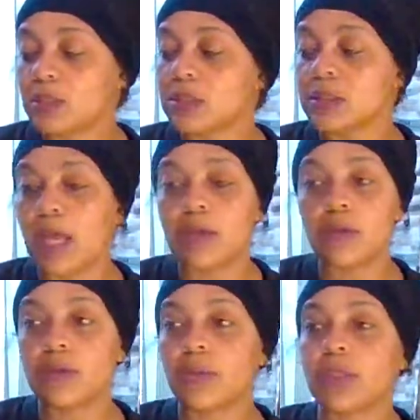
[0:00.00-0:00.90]
it's just
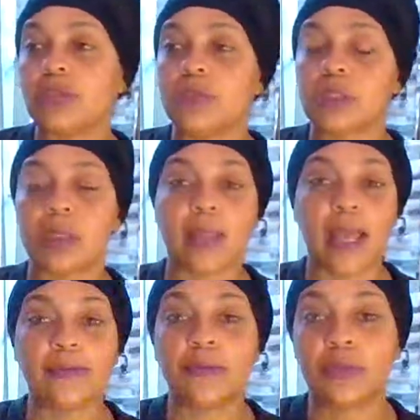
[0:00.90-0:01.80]
like it makes you look at
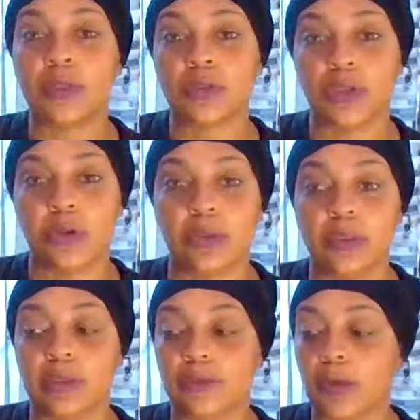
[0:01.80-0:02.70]
life in a
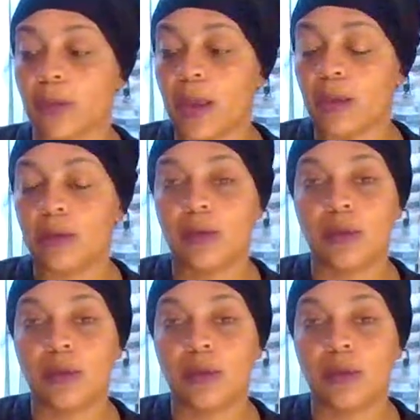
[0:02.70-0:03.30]
totally different way.